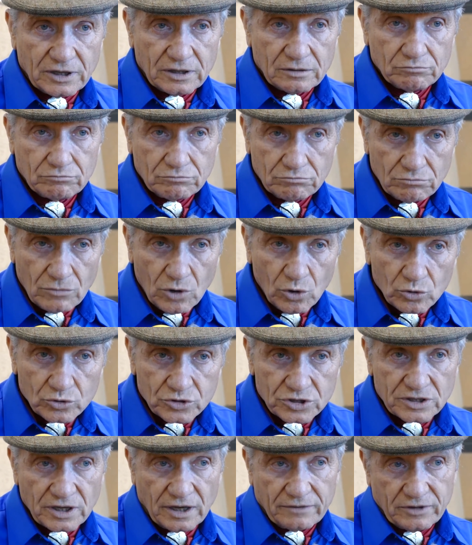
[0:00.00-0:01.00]

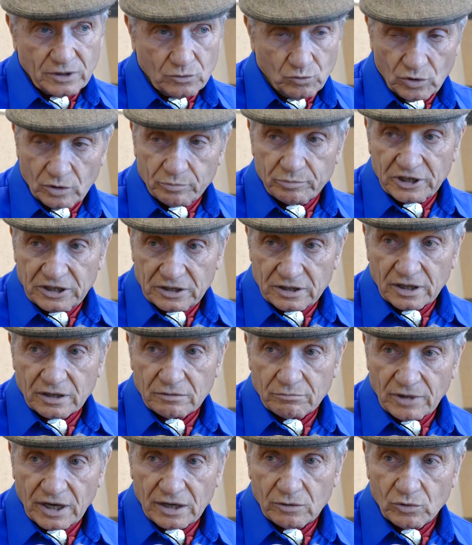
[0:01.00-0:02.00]
most of it will be
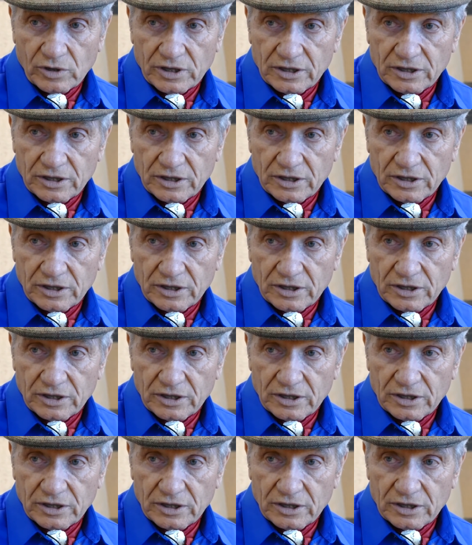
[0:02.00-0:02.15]
done my way.